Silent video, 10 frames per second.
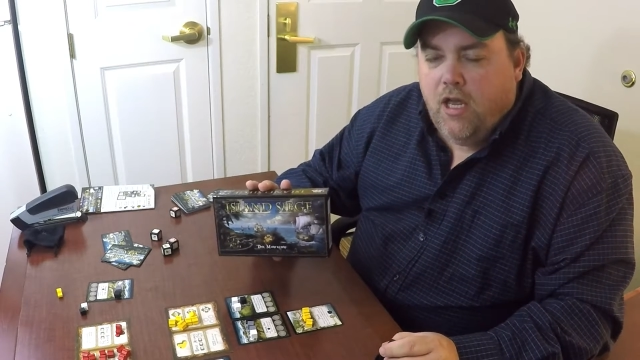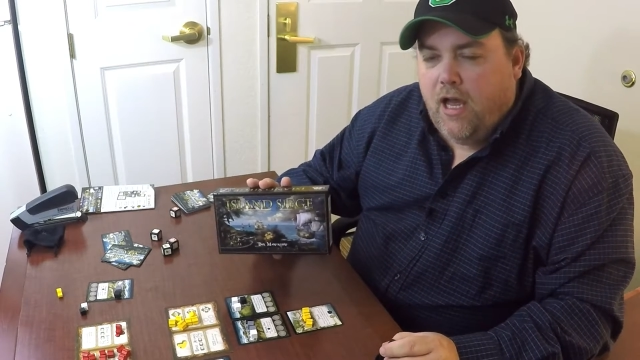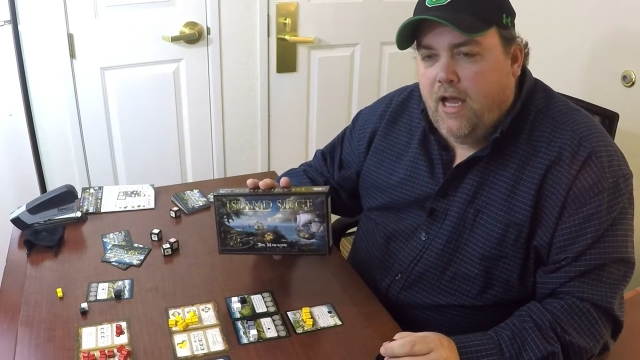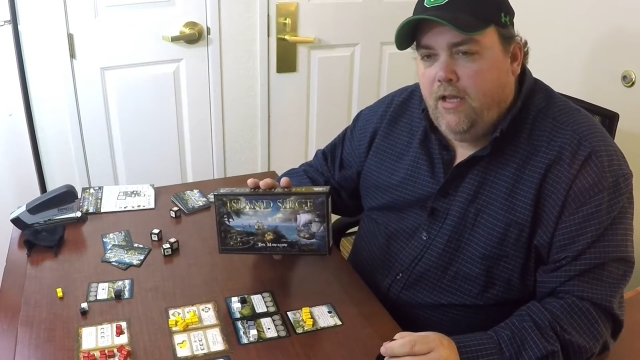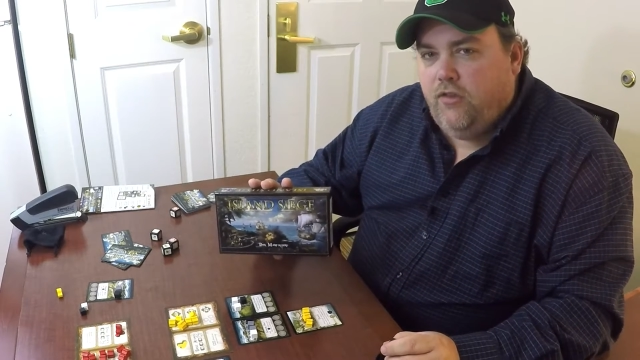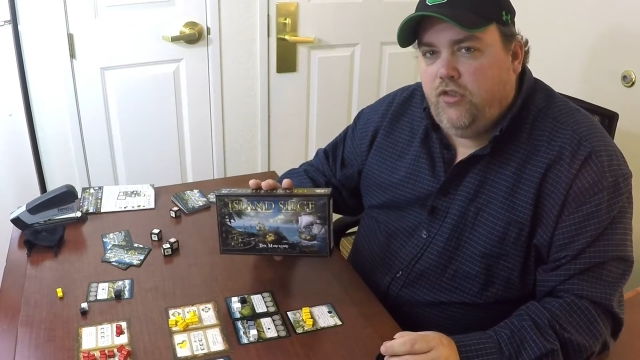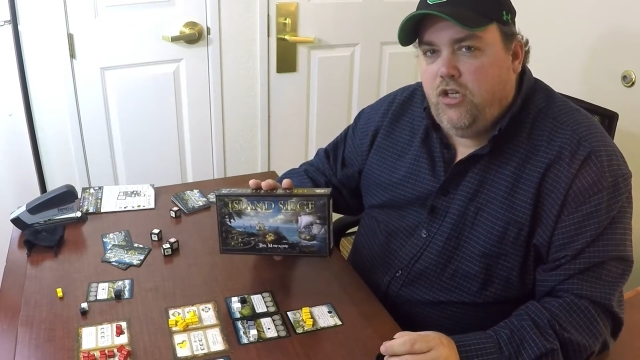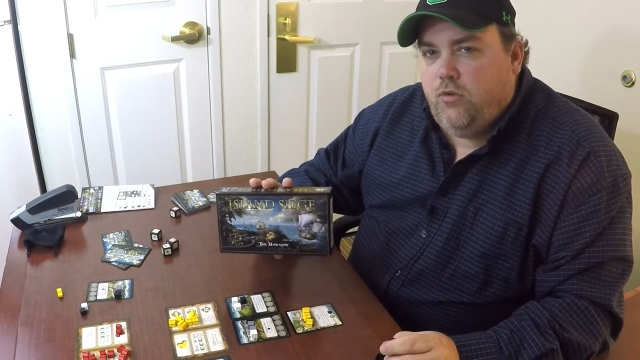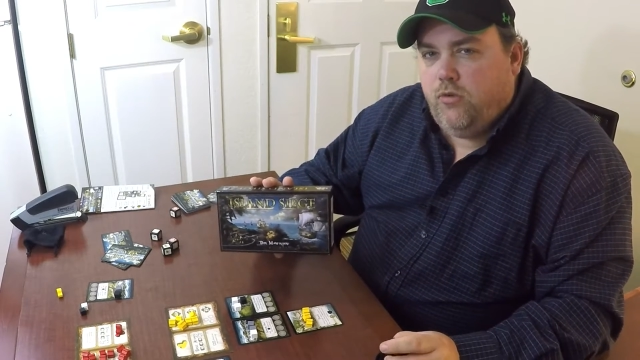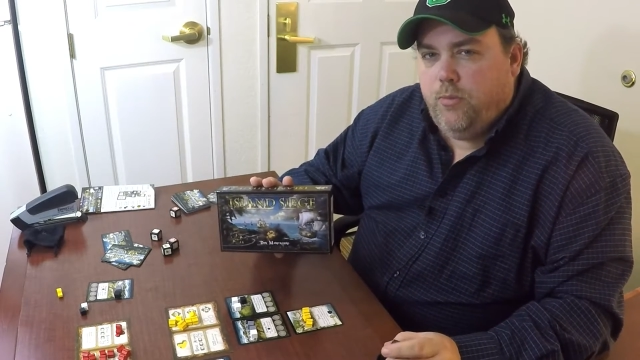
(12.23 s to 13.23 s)
Island
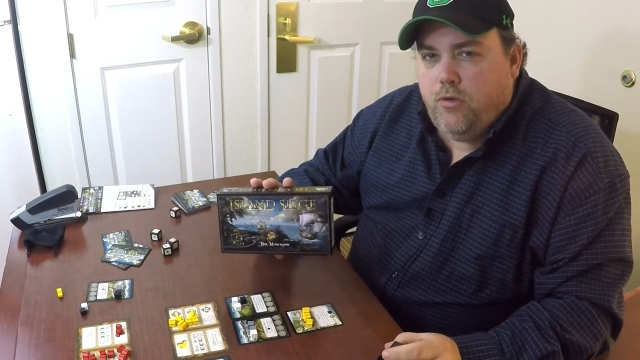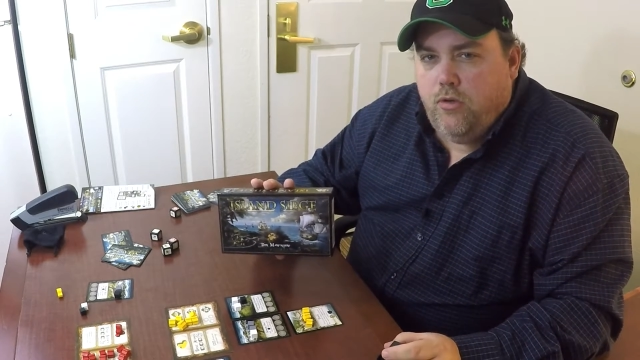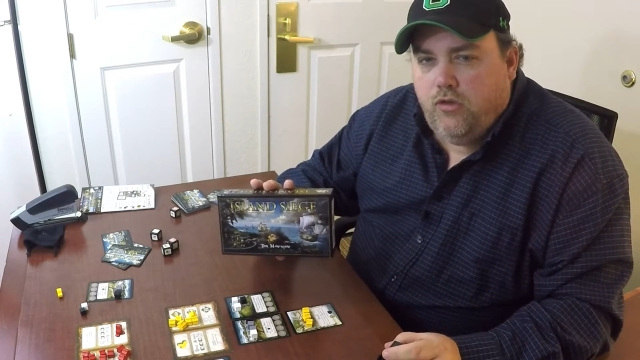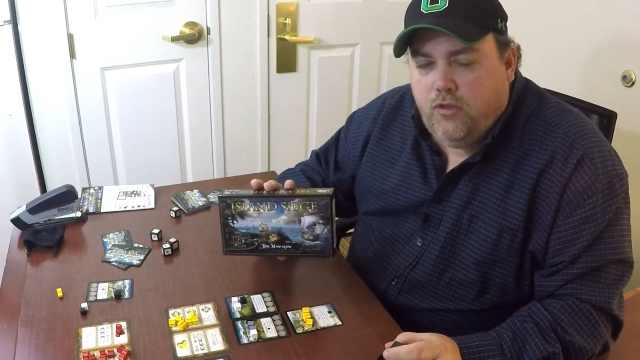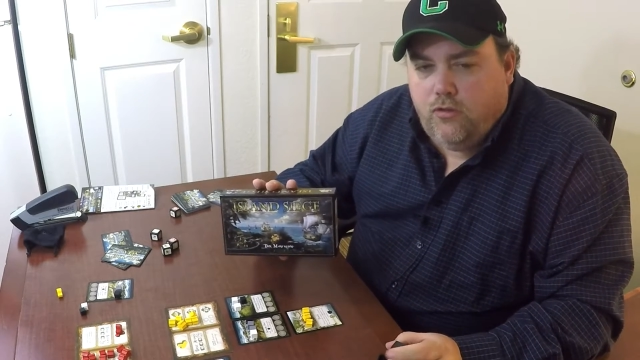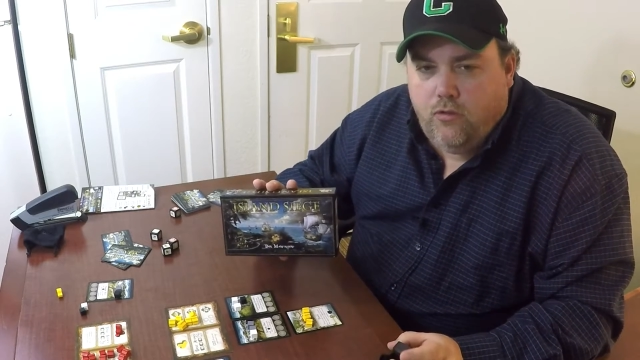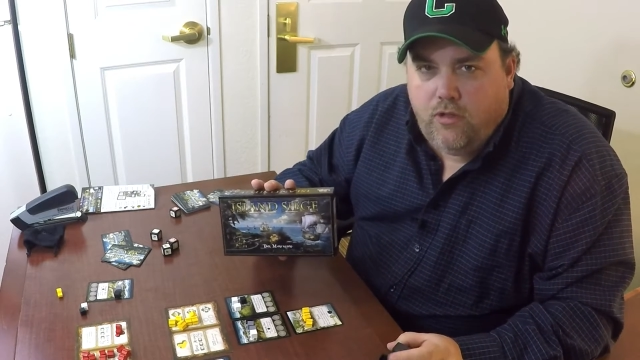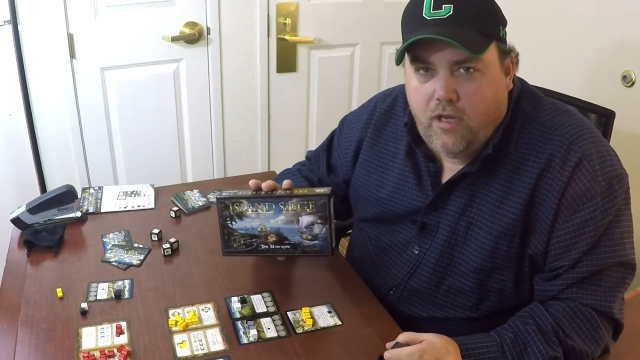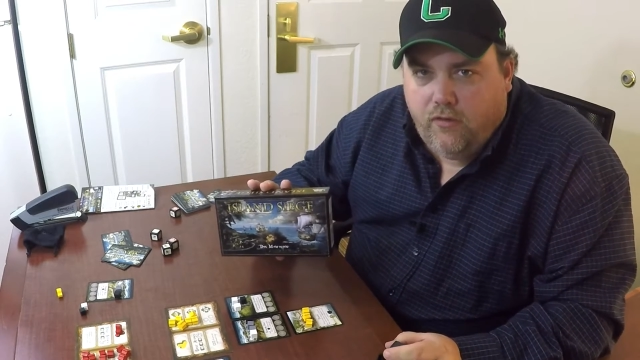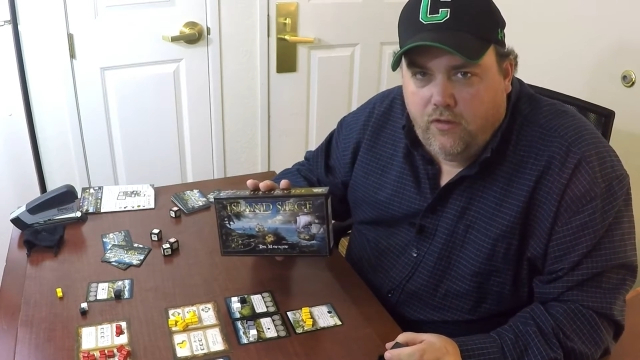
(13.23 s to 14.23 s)
Siege was produced in
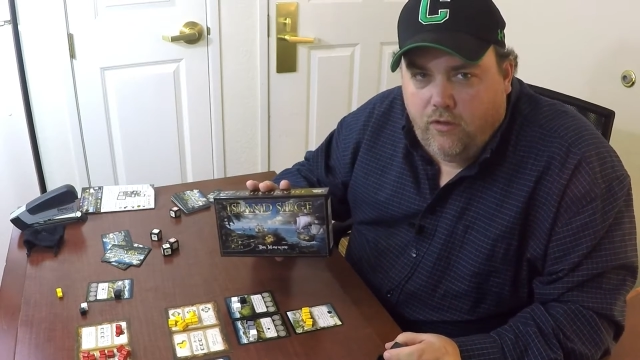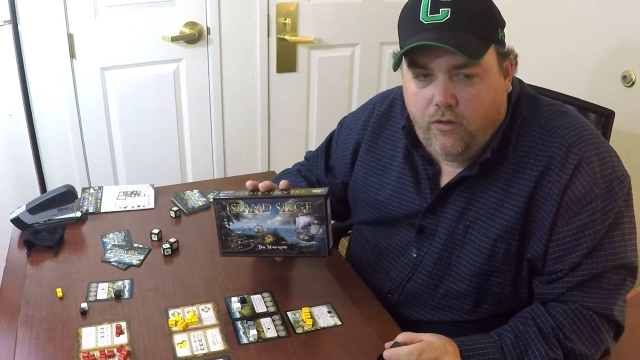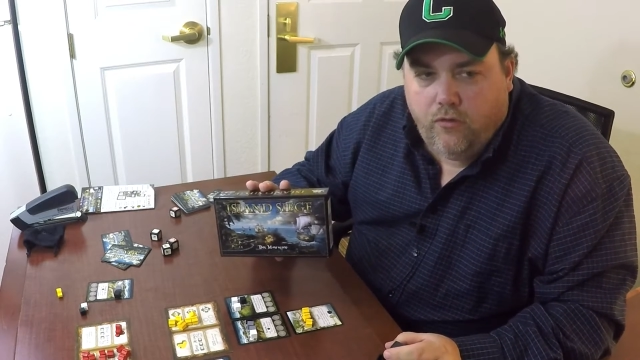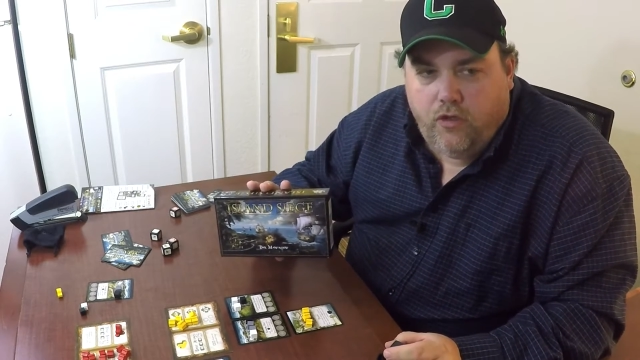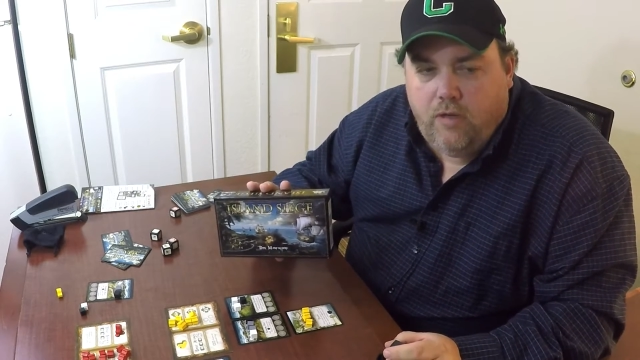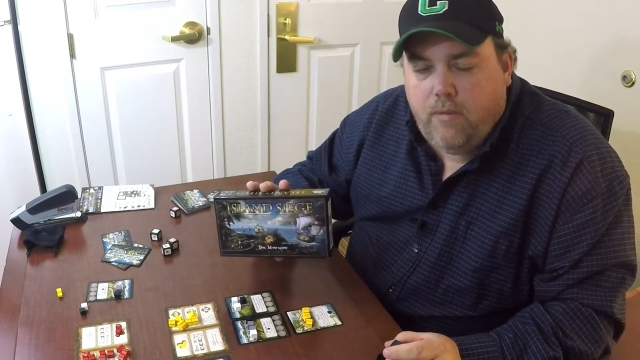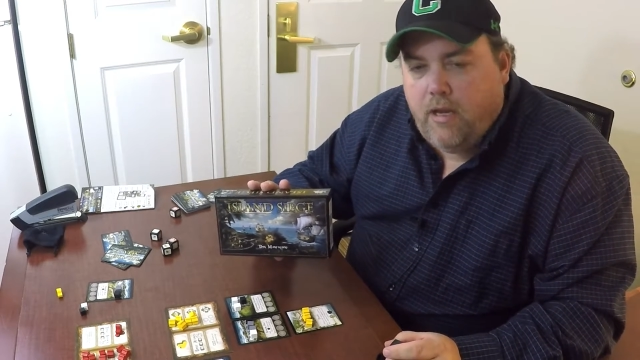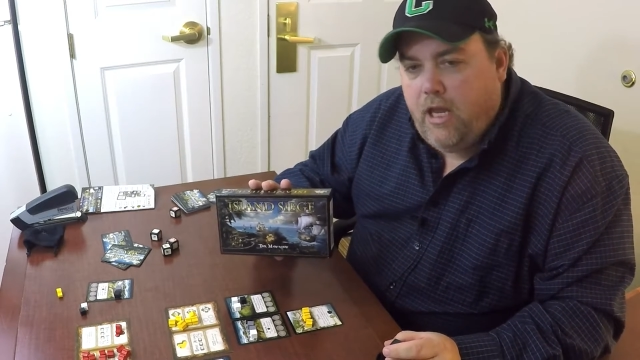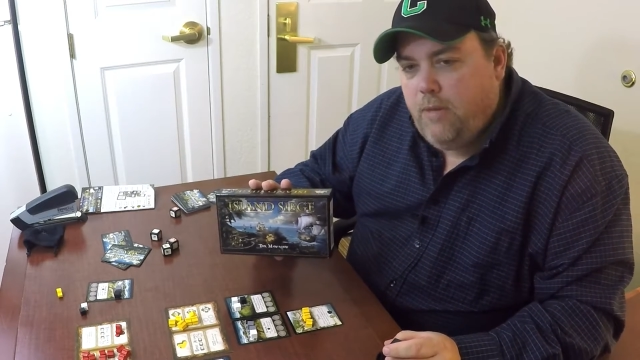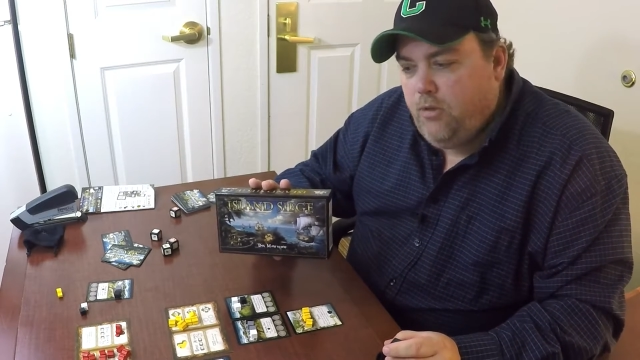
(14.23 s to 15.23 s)
2013 by
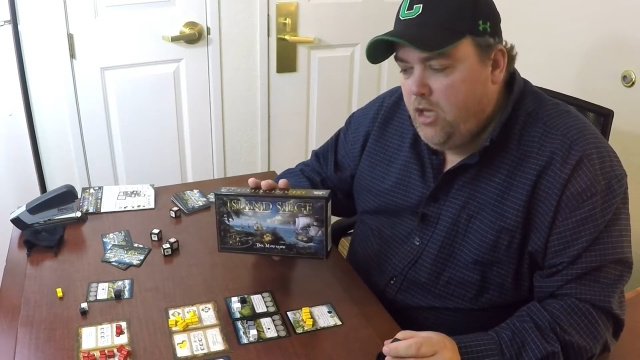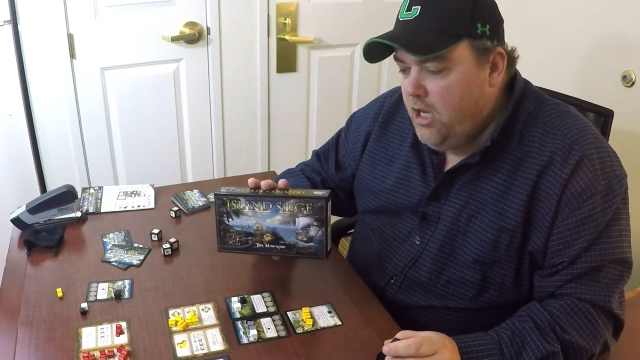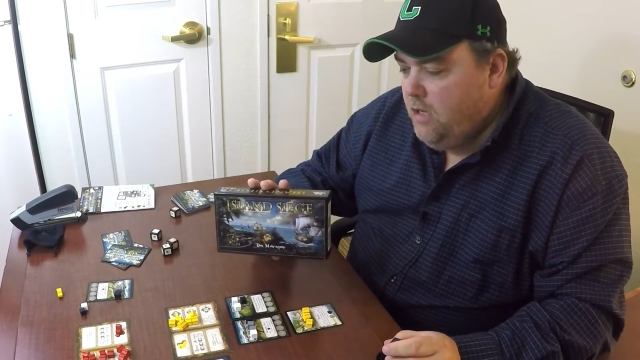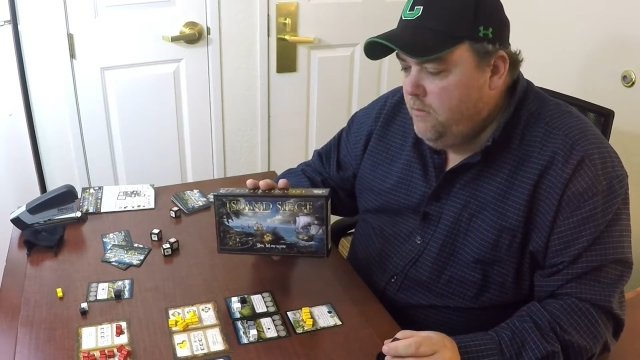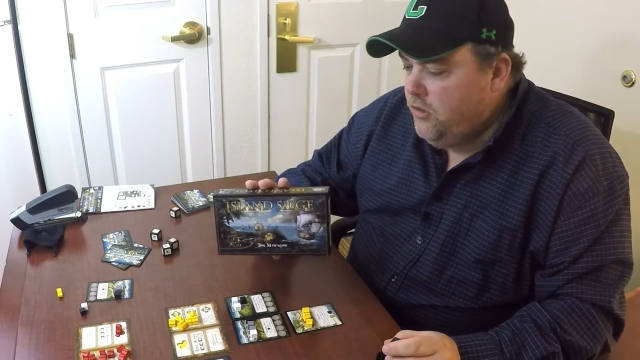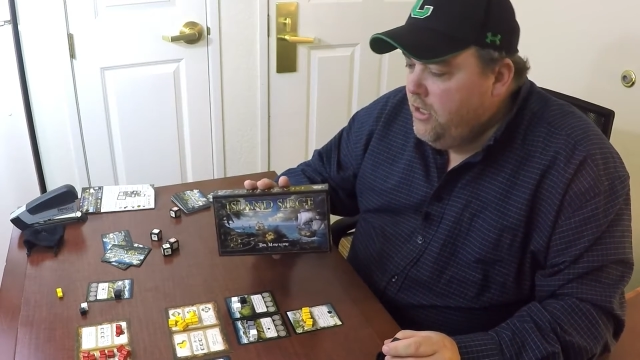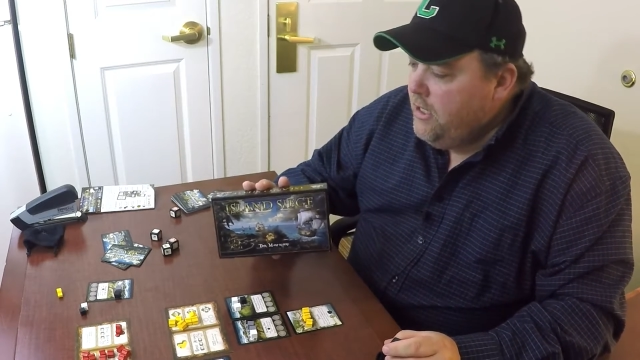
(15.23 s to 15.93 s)
Ape Games,